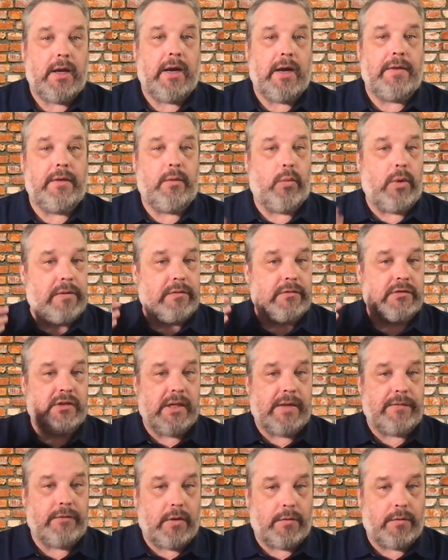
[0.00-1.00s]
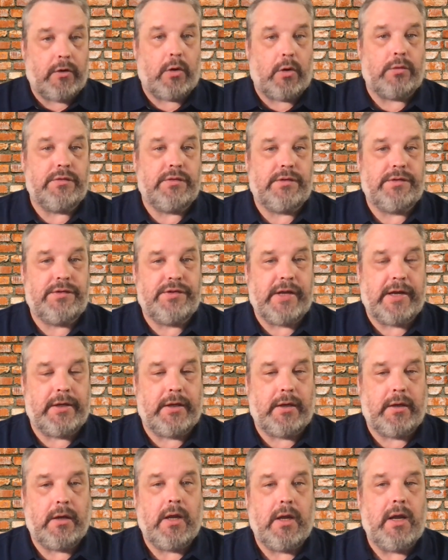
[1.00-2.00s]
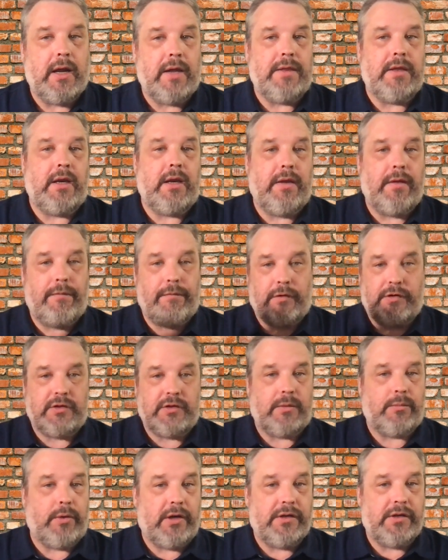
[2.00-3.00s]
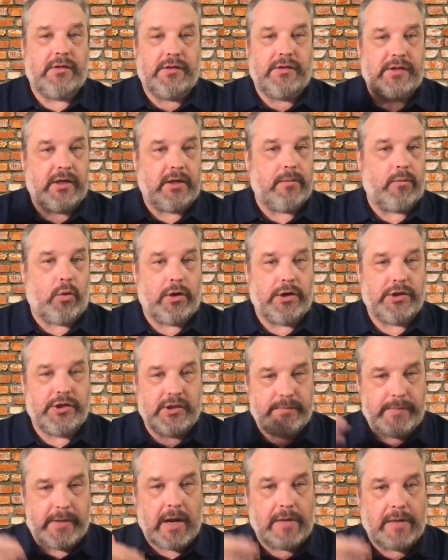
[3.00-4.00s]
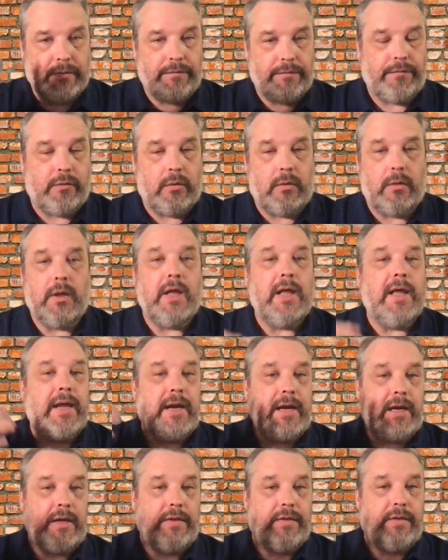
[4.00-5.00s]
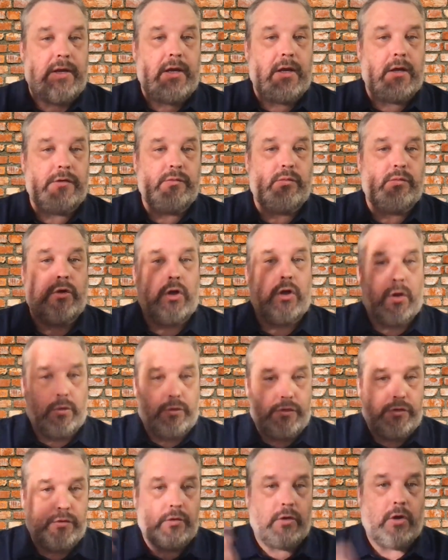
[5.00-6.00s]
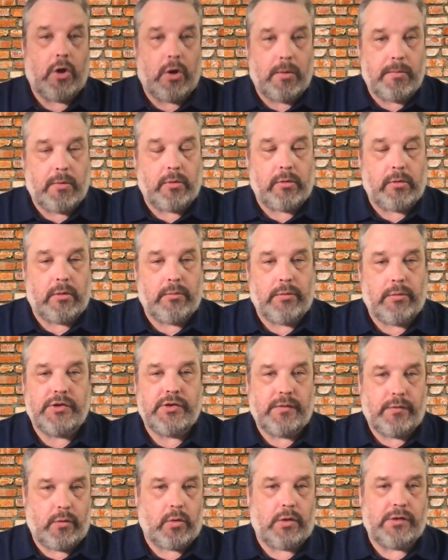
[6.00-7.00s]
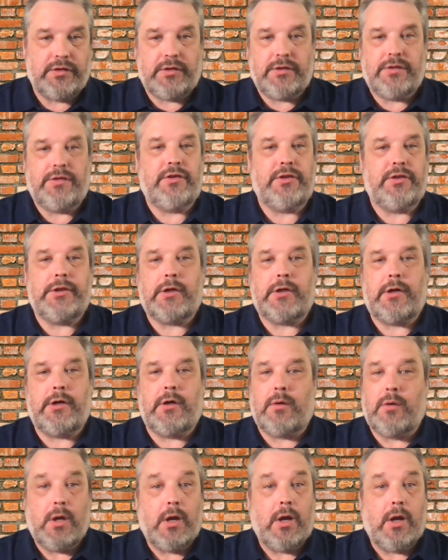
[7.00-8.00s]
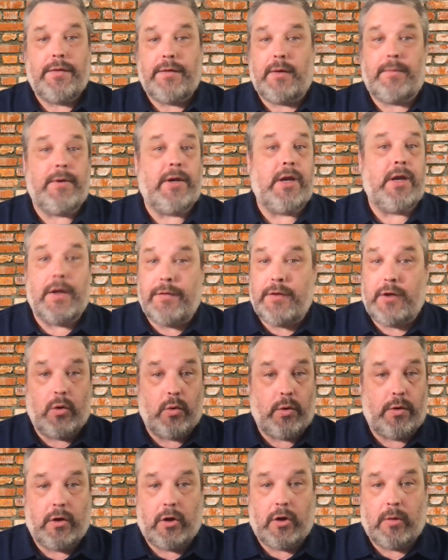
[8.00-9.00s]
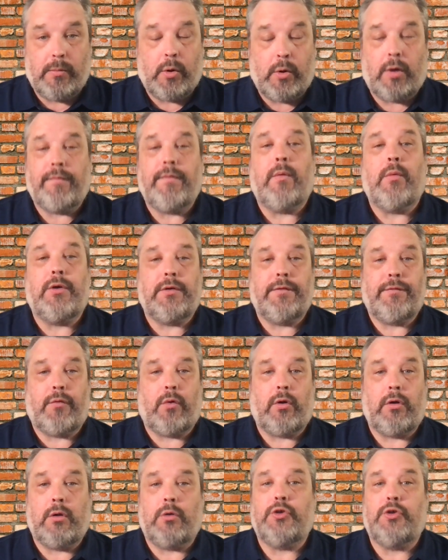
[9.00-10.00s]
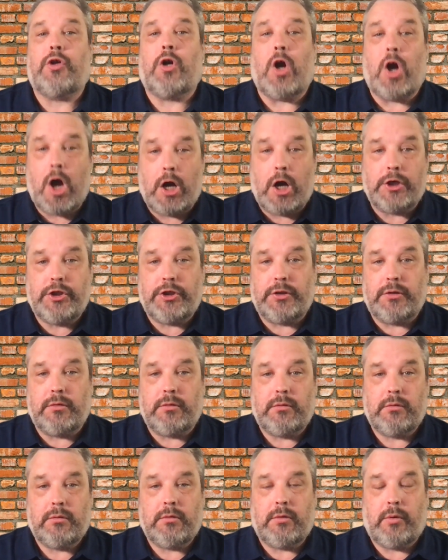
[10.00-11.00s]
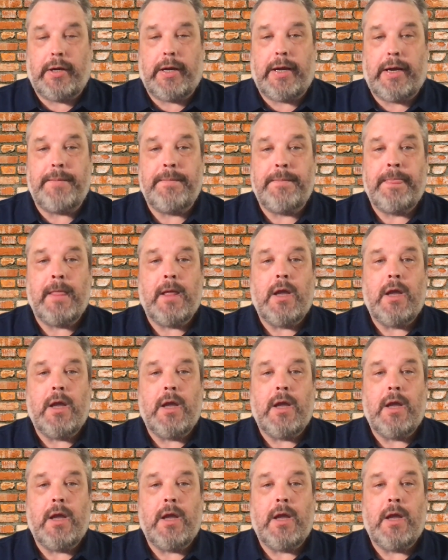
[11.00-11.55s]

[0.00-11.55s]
and then whatever's left over goes to the second and then if for some reason the second mortgage is paid off in full anything else will go to the homeowner which of course in this scenario there'd be nothing going to the homeowner if we went to foreclosure auction Okay.